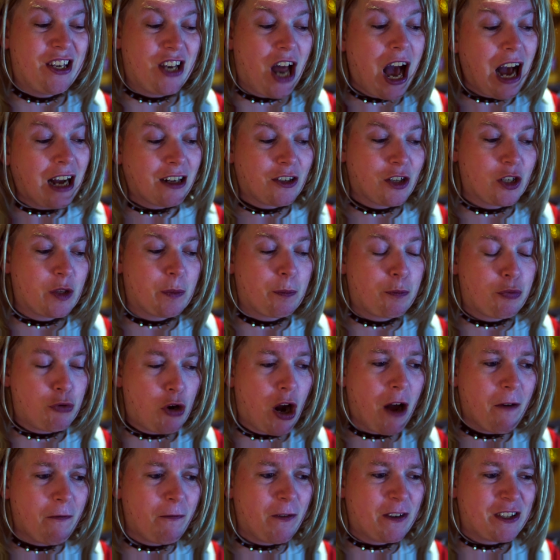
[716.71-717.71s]
doctor's
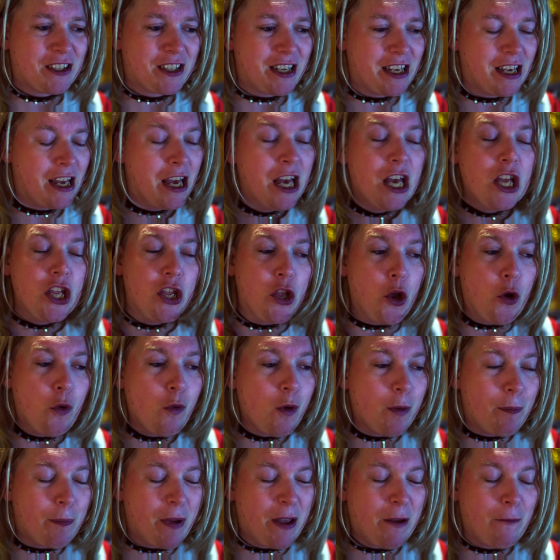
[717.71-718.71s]
prophecy. You
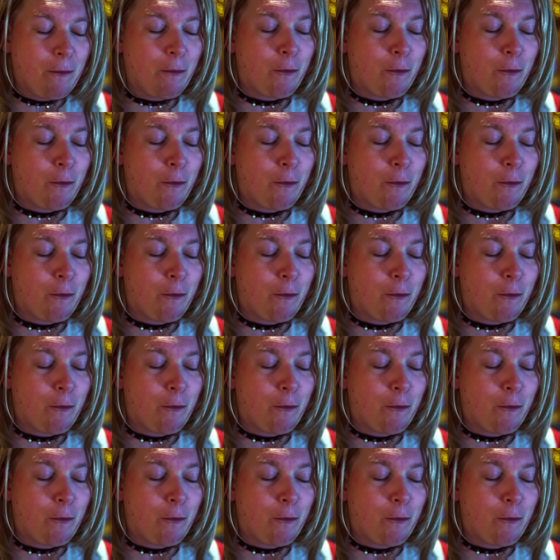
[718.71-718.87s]
would be